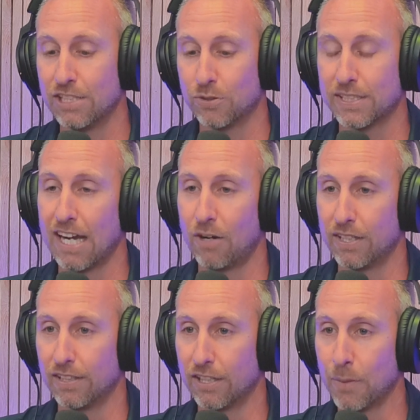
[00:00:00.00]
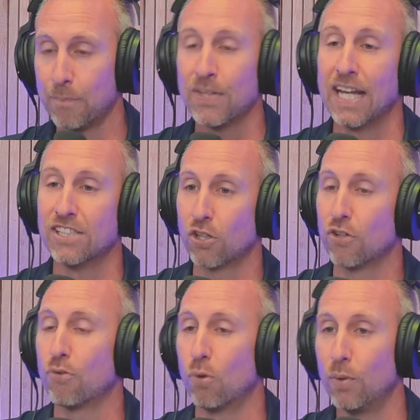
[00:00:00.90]
interest calculator and
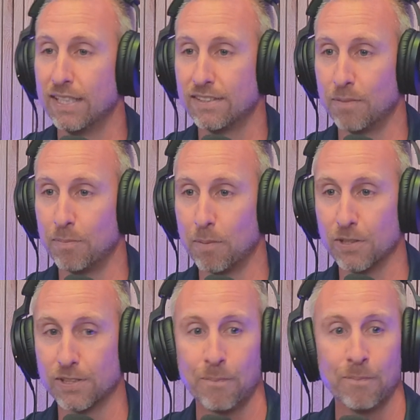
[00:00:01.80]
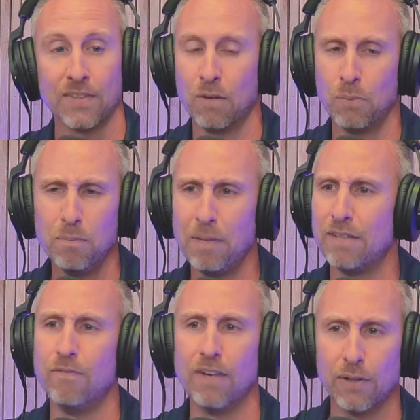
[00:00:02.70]
start throwing in some numbers. And we
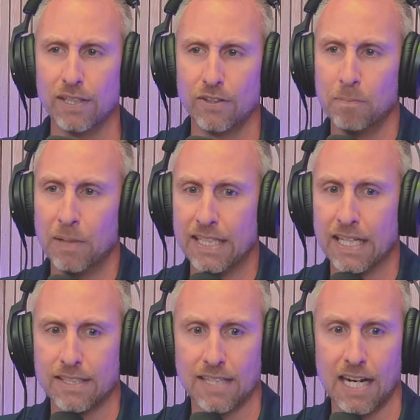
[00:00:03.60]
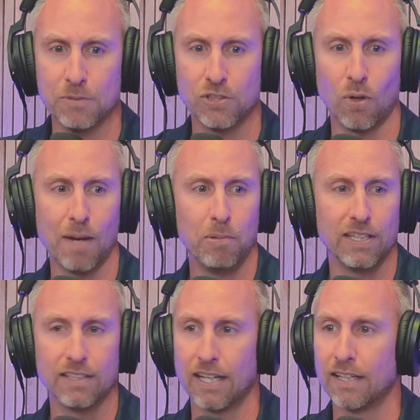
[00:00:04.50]
made very little money at the time. So I
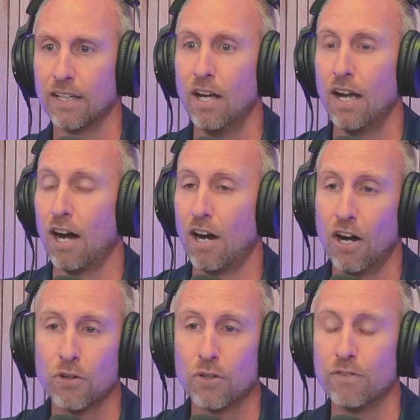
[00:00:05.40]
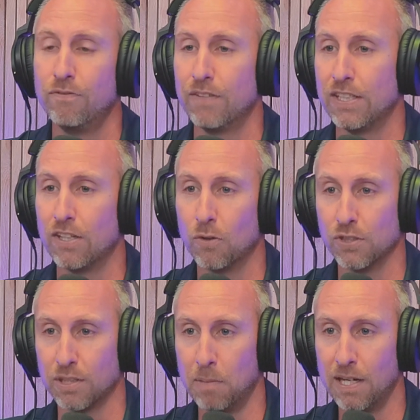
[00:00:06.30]
put in like
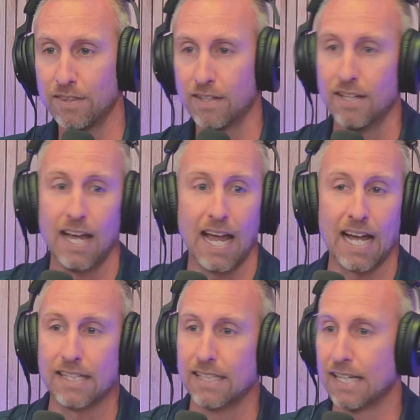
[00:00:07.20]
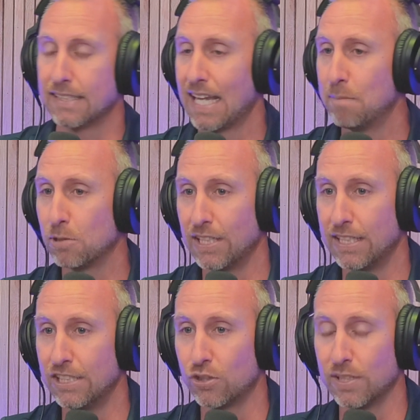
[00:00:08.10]
$150 a month at, at
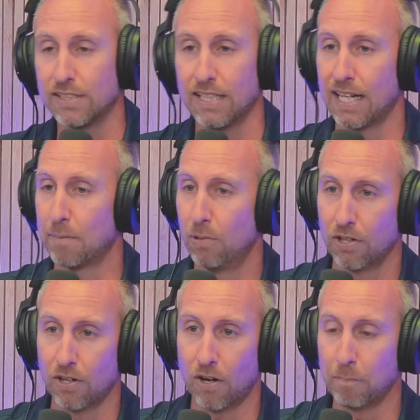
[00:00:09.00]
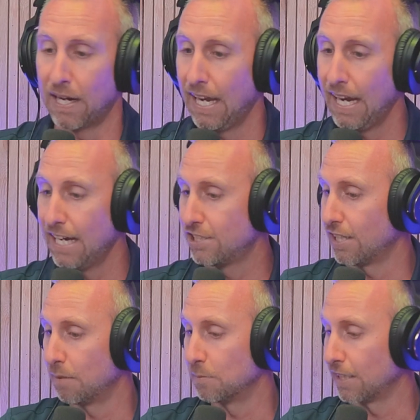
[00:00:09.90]
10% interest and I put in on my age
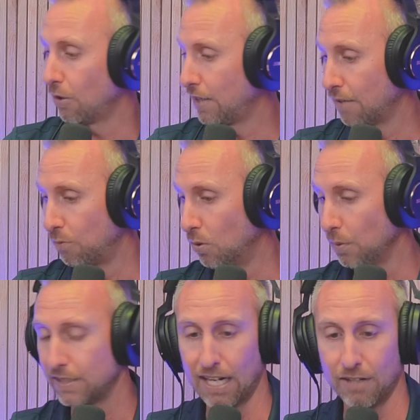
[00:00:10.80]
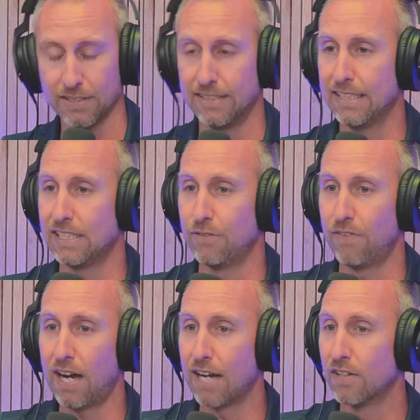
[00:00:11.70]
and I was like, okay, if we'll retire at
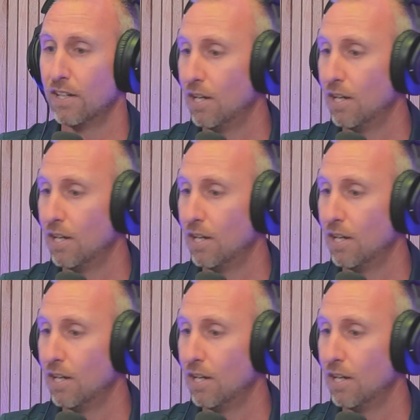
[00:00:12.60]
65,